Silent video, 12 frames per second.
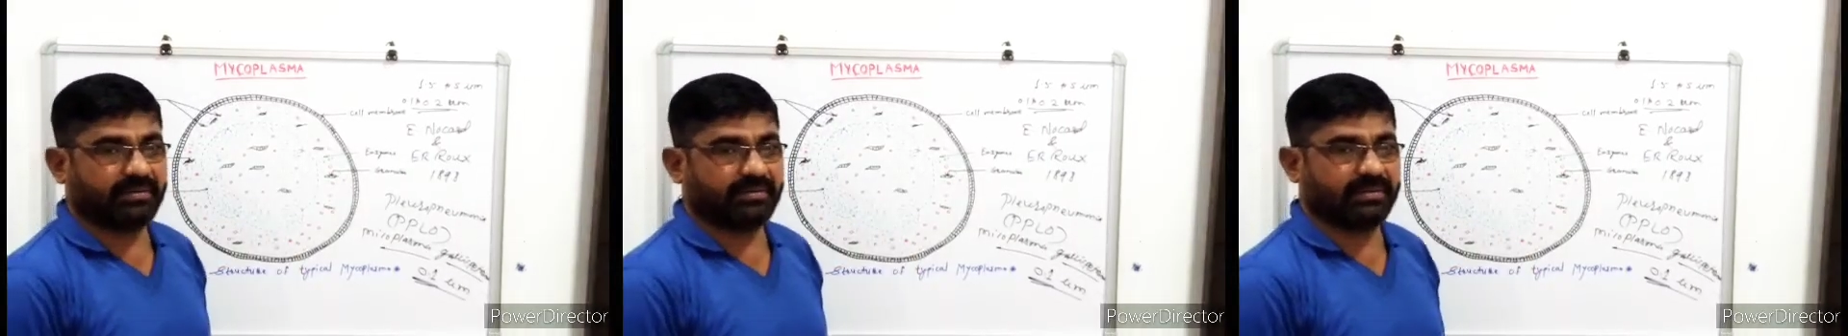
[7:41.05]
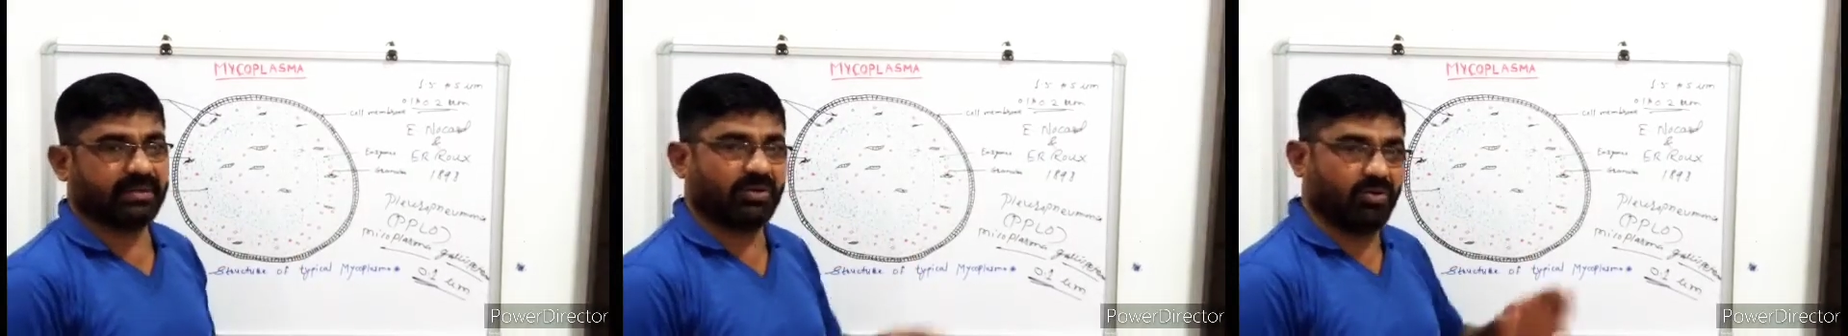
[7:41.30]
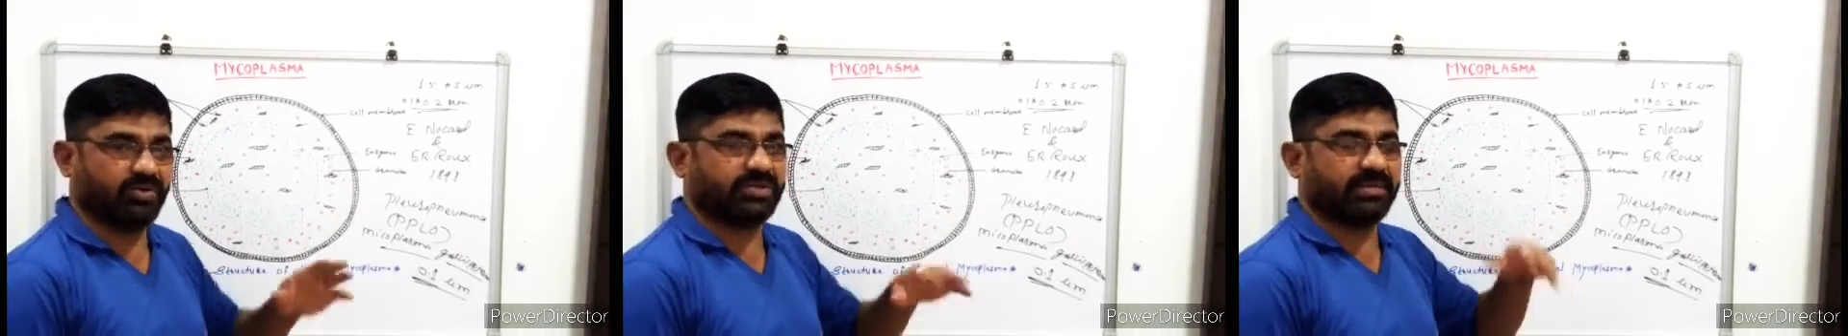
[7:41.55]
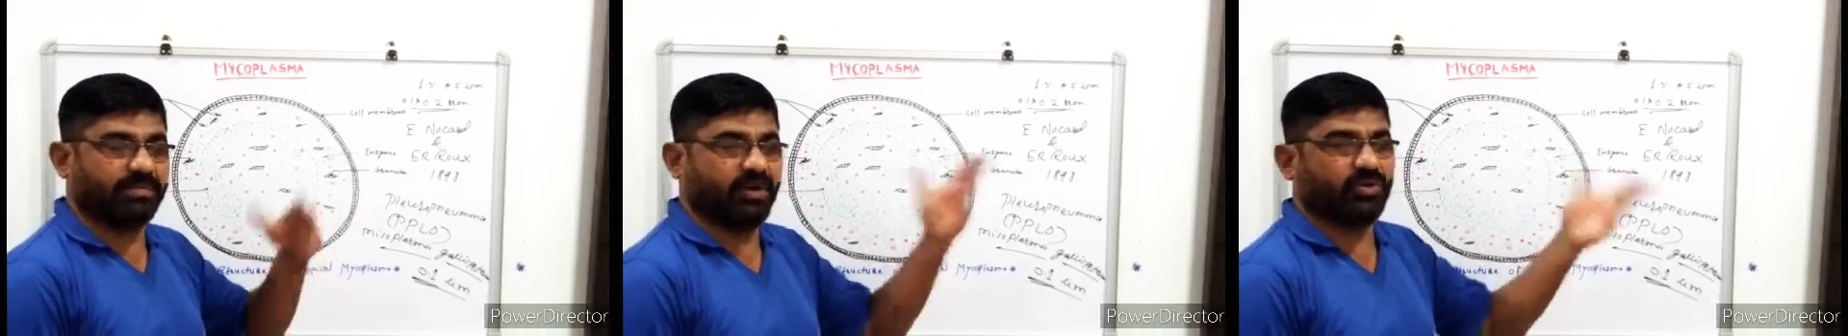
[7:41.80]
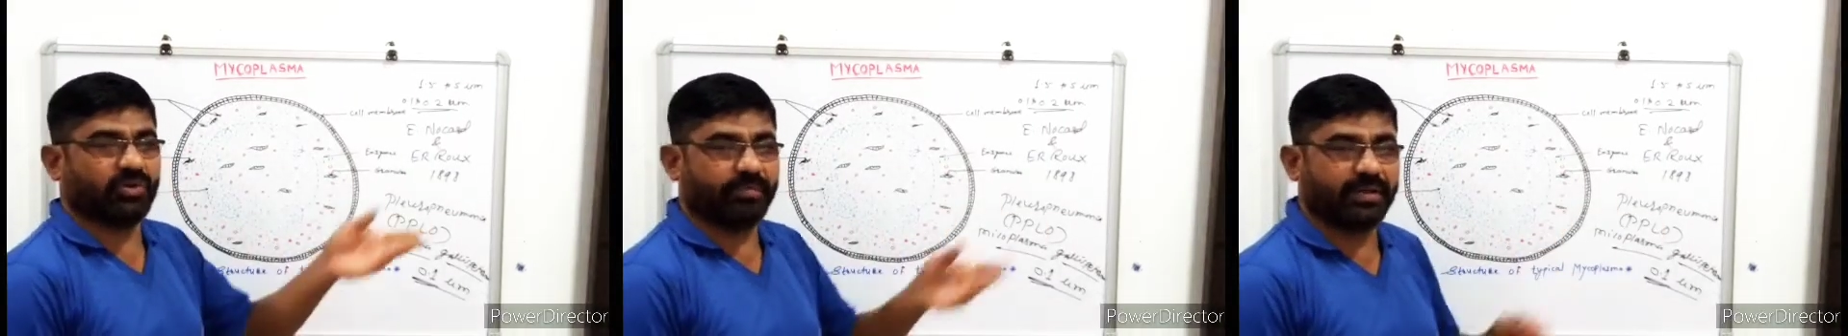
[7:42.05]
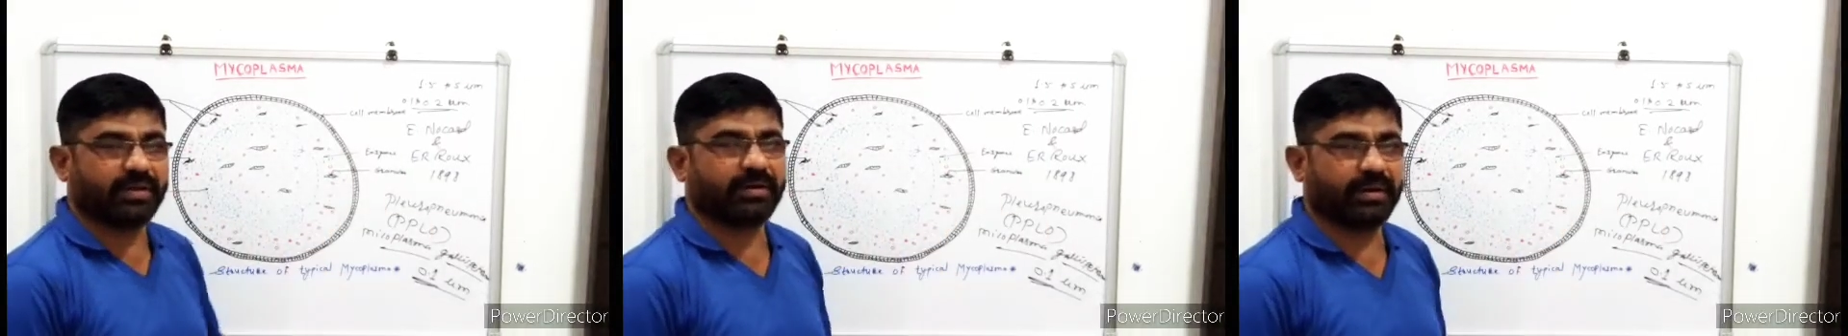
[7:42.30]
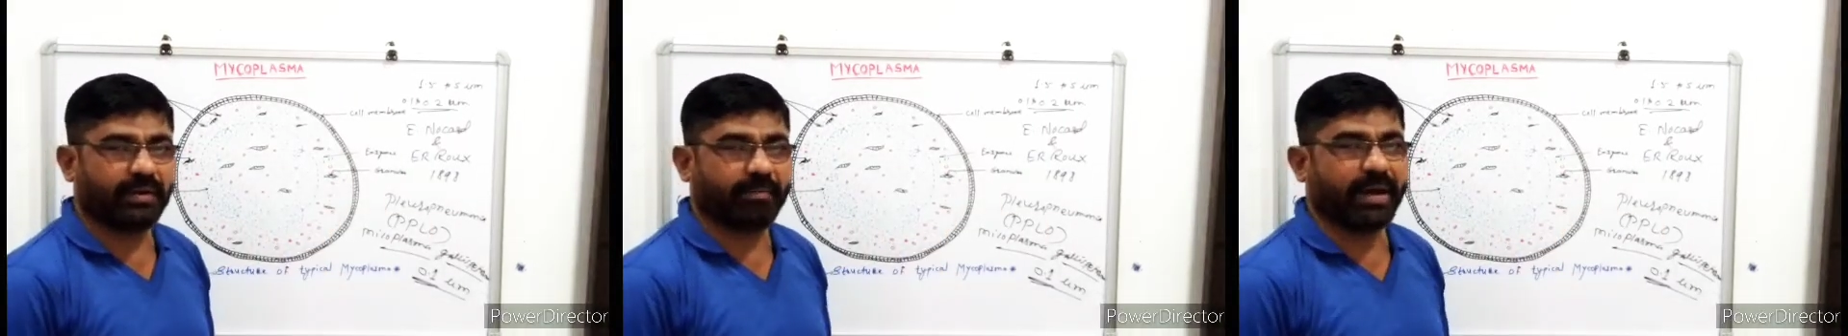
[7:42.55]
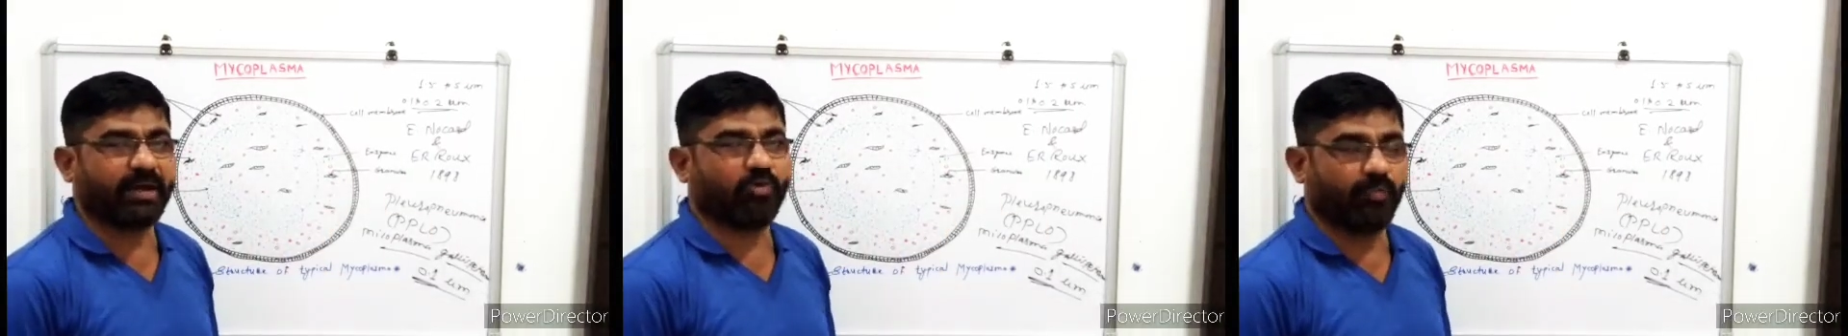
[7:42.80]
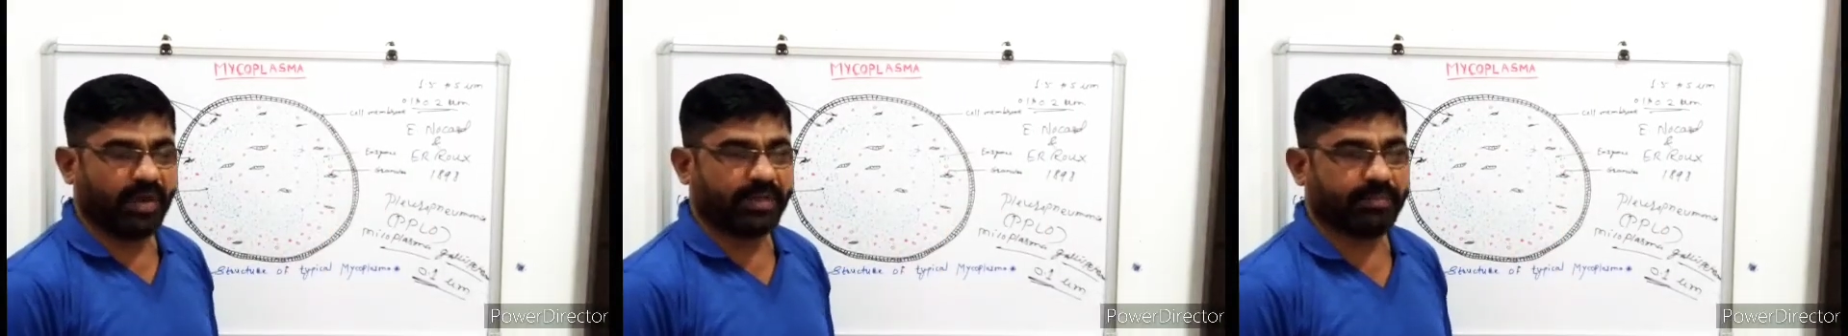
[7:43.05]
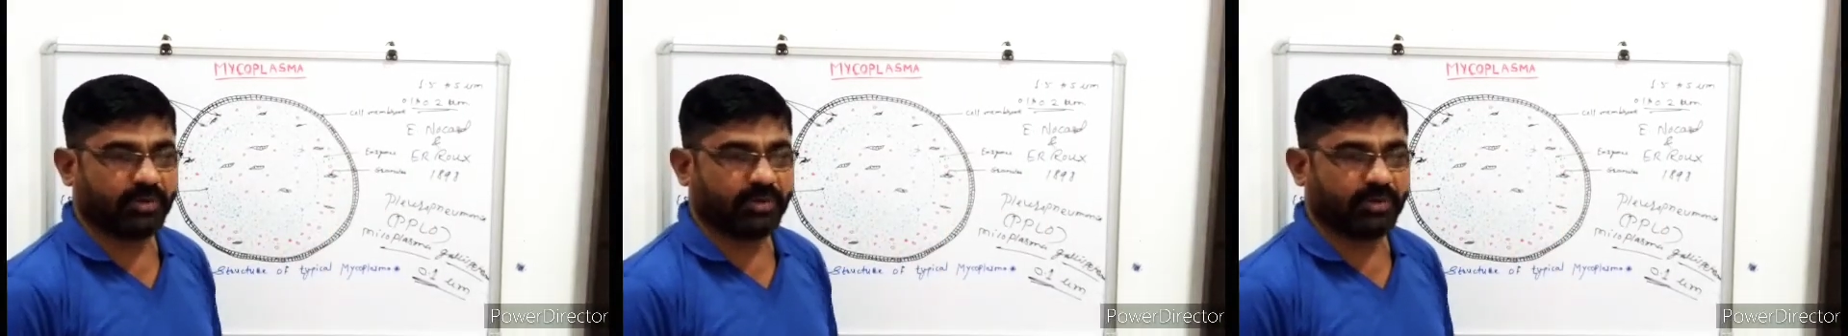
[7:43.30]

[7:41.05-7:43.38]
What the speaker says: These are causing because of the mycoplasma.